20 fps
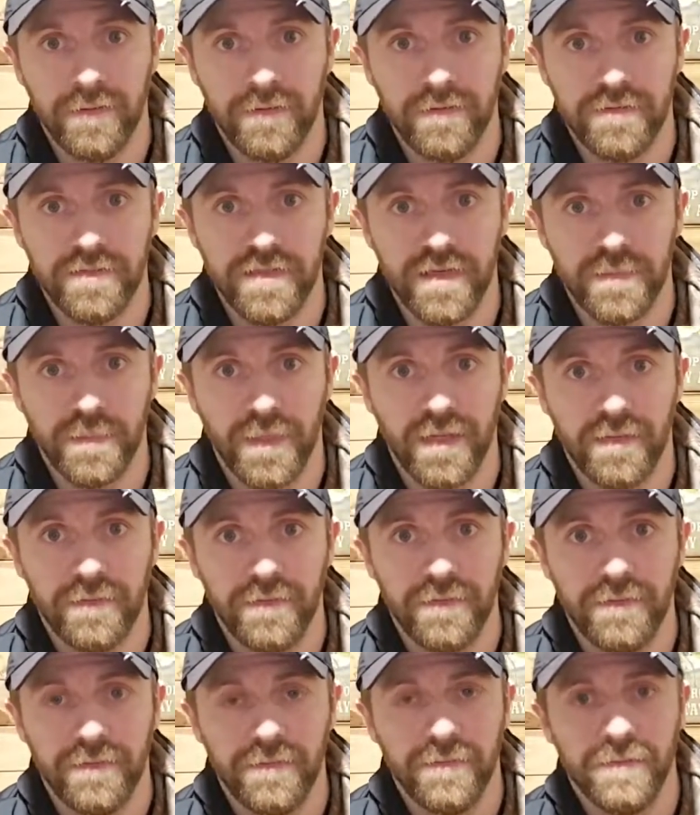Jay
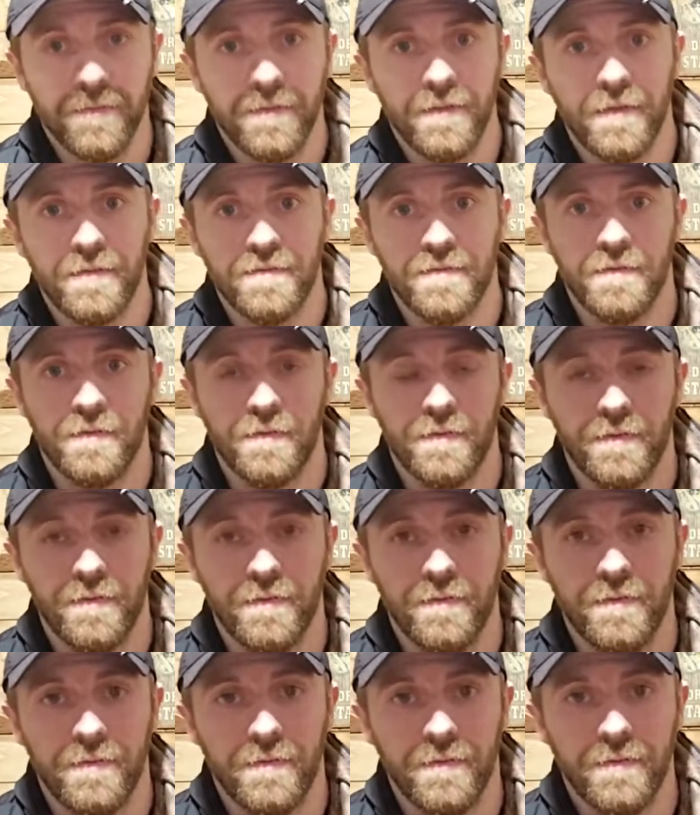Byron, how's it going?
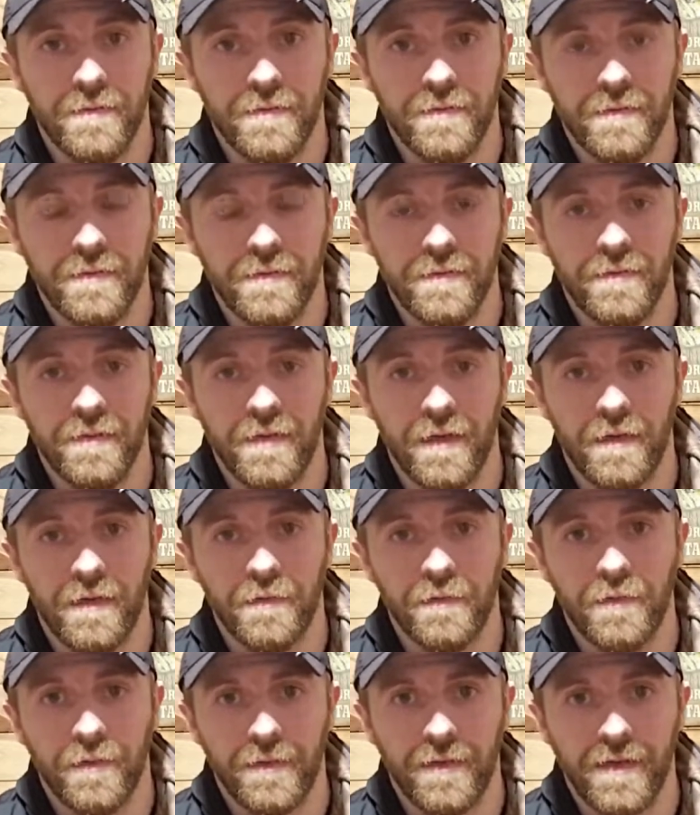I
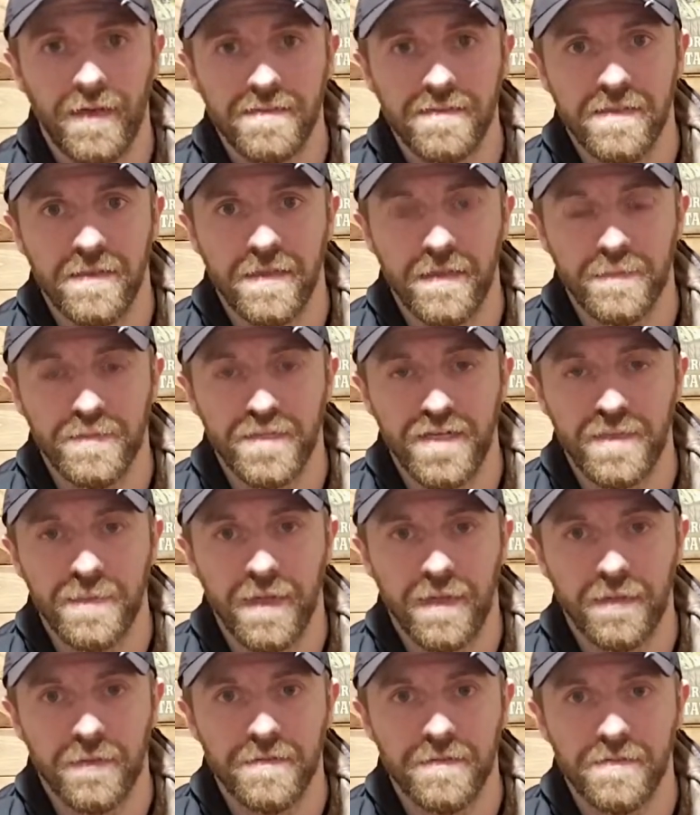don't recognize the name Jay
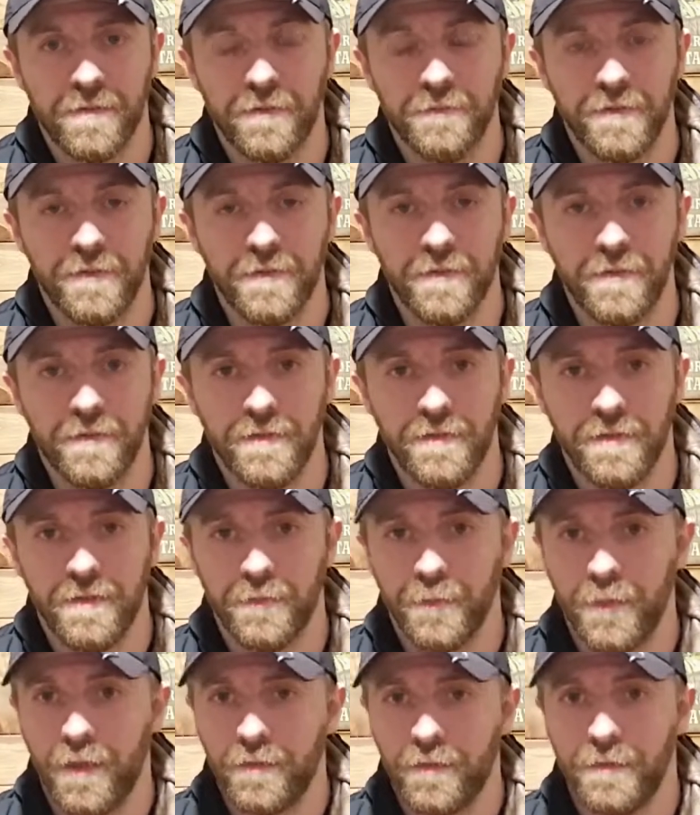Byron, so if you're new in
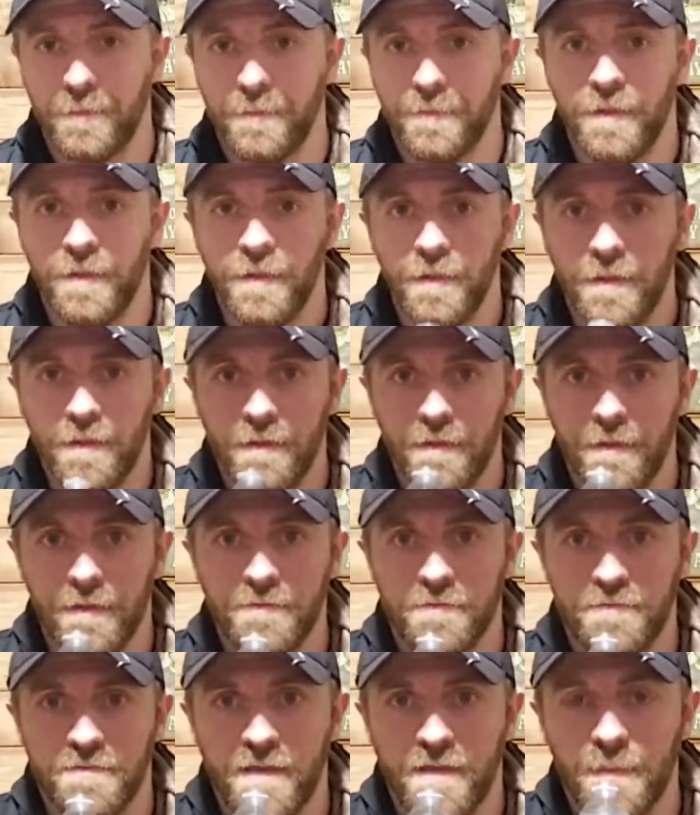here, welcome.
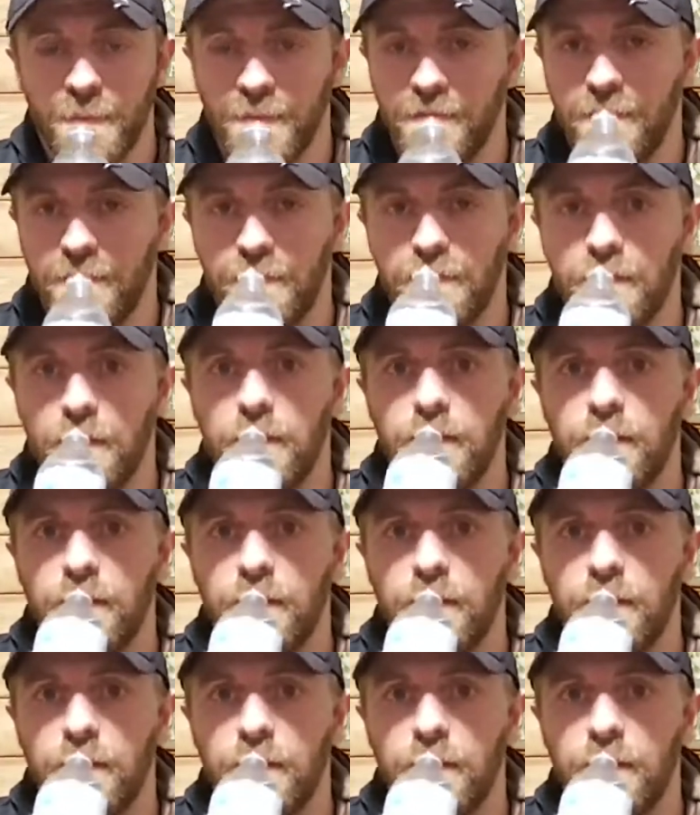Thanks for stopping in.